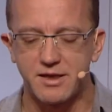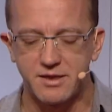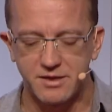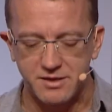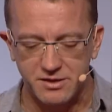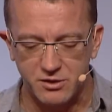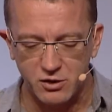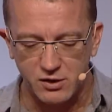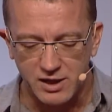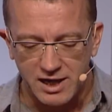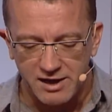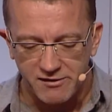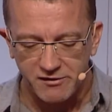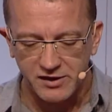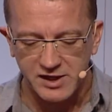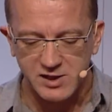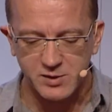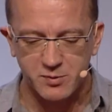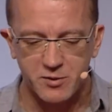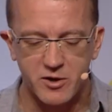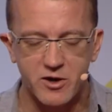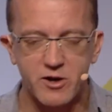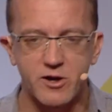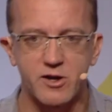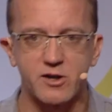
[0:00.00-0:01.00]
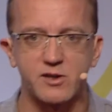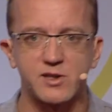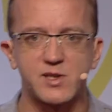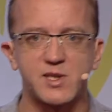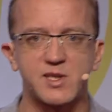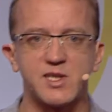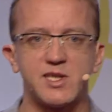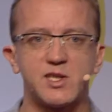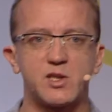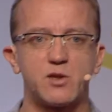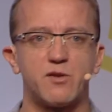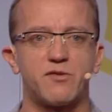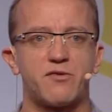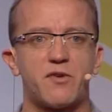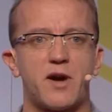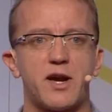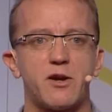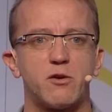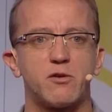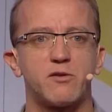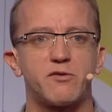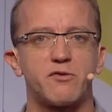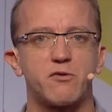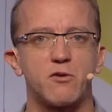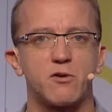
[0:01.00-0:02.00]
the live experience is the
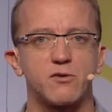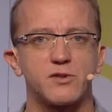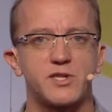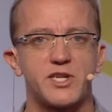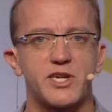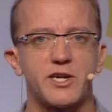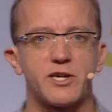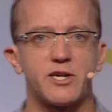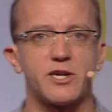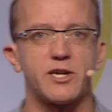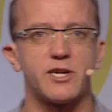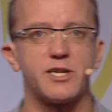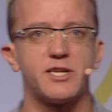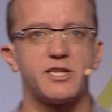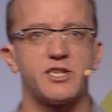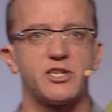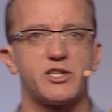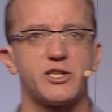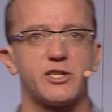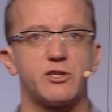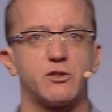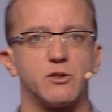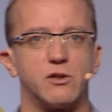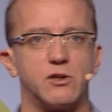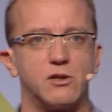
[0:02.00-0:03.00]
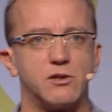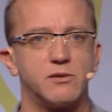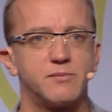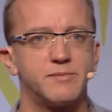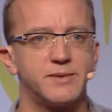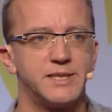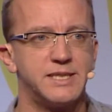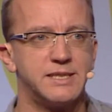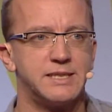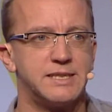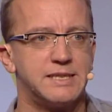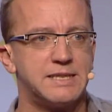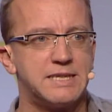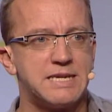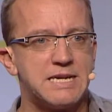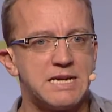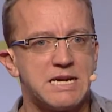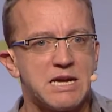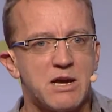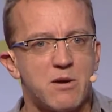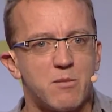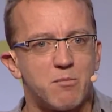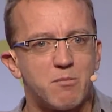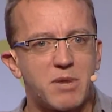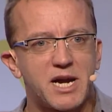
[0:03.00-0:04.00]
final frontier in digital.
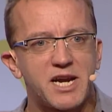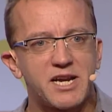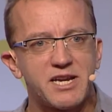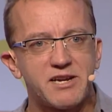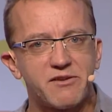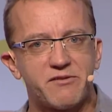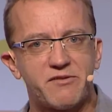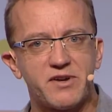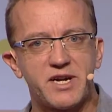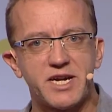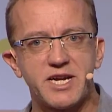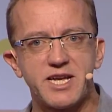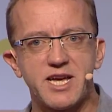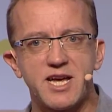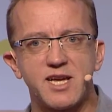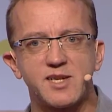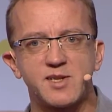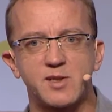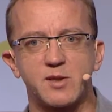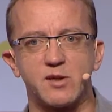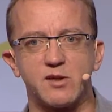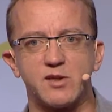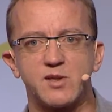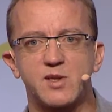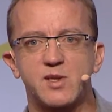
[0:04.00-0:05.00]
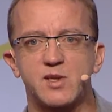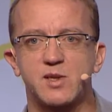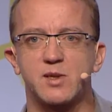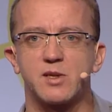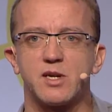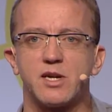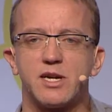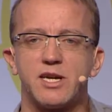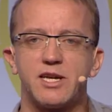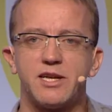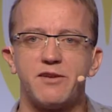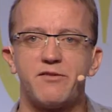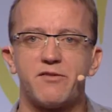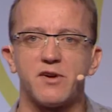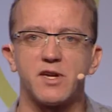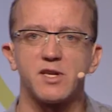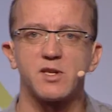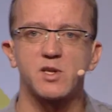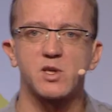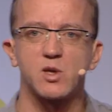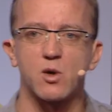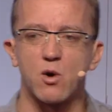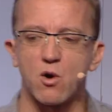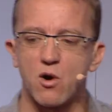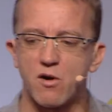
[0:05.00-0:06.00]
By their very essence,
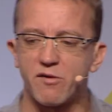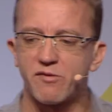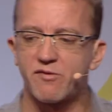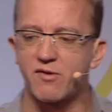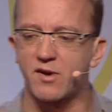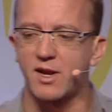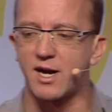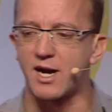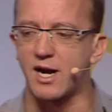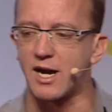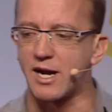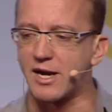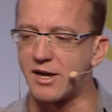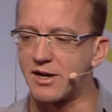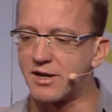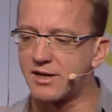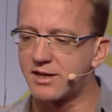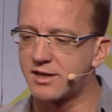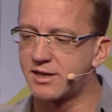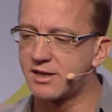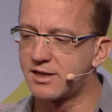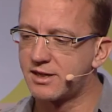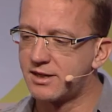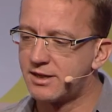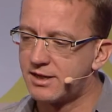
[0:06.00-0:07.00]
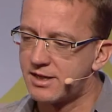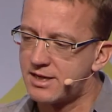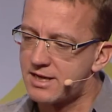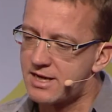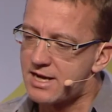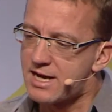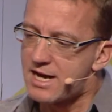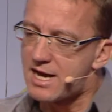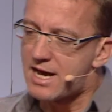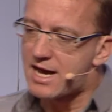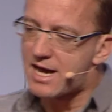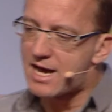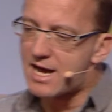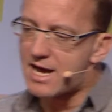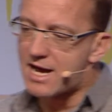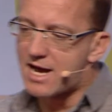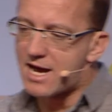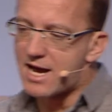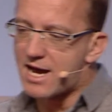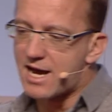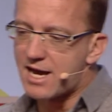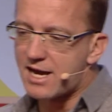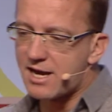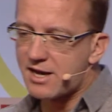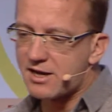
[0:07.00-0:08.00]
events are offline.
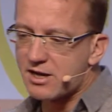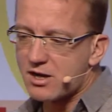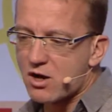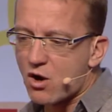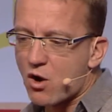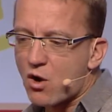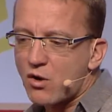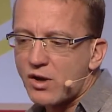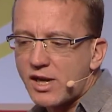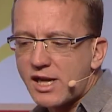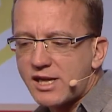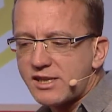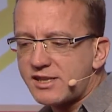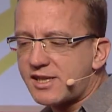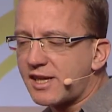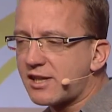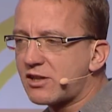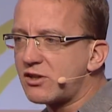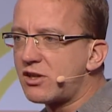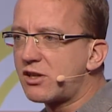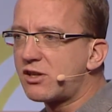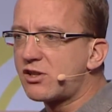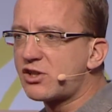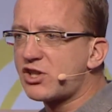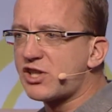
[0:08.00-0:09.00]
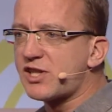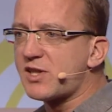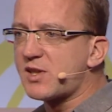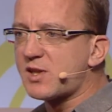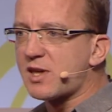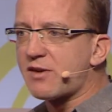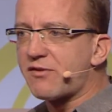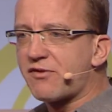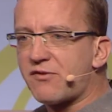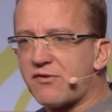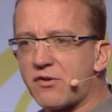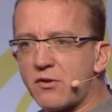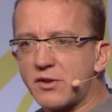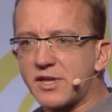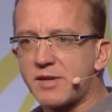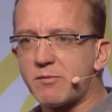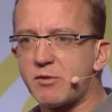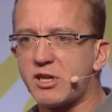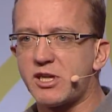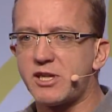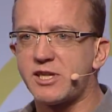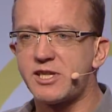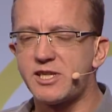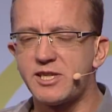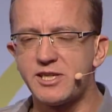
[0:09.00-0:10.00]
And online technologies have
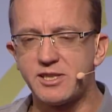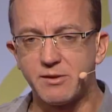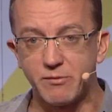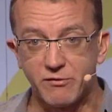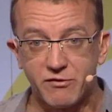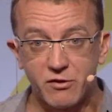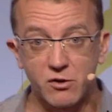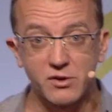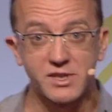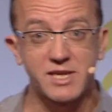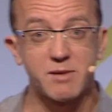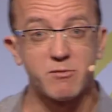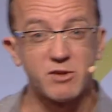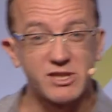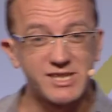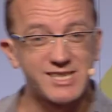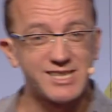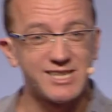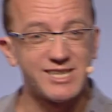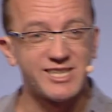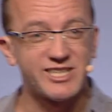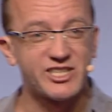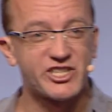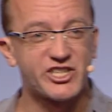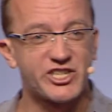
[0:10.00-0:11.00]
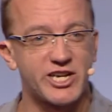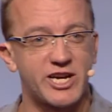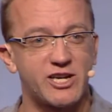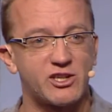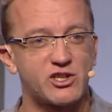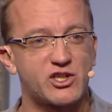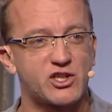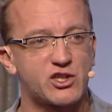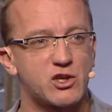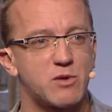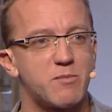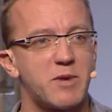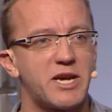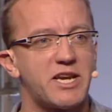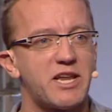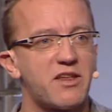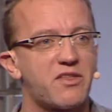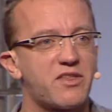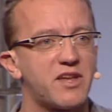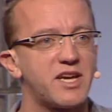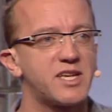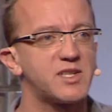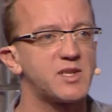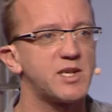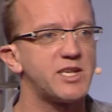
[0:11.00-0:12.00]
fundamentally changed so many
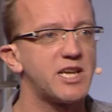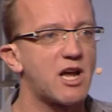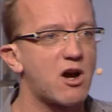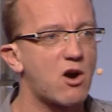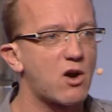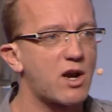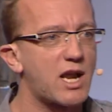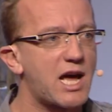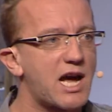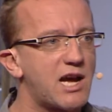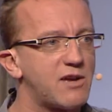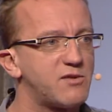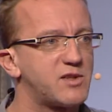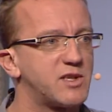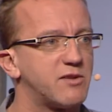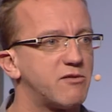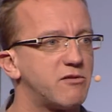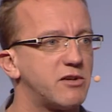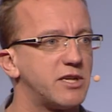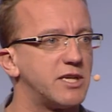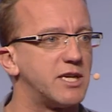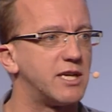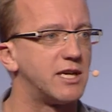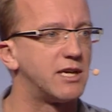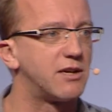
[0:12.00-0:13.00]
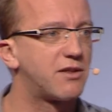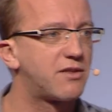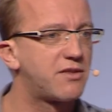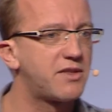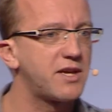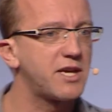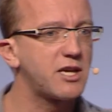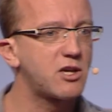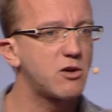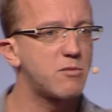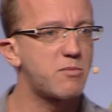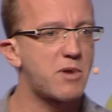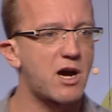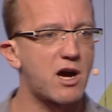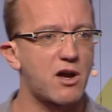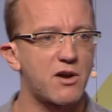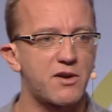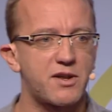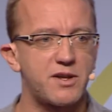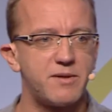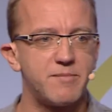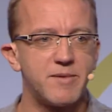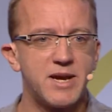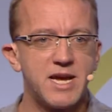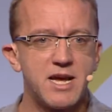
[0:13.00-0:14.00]
things in our lives every day. Think about
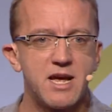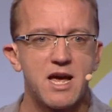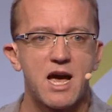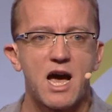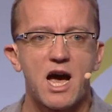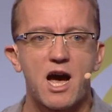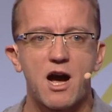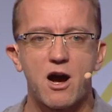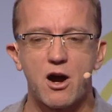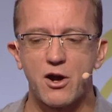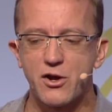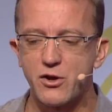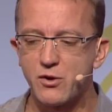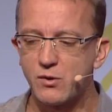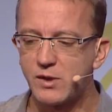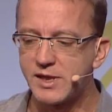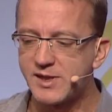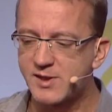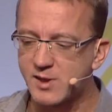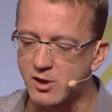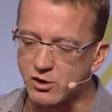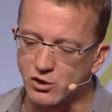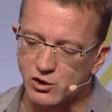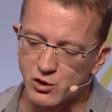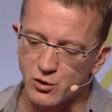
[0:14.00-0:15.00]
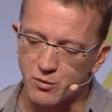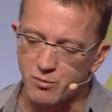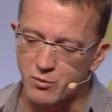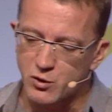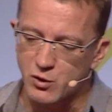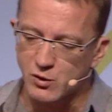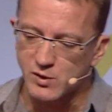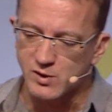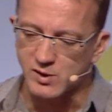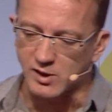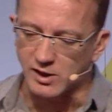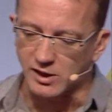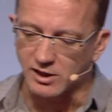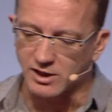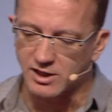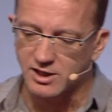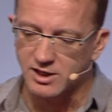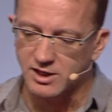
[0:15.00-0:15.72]
how you listen to music,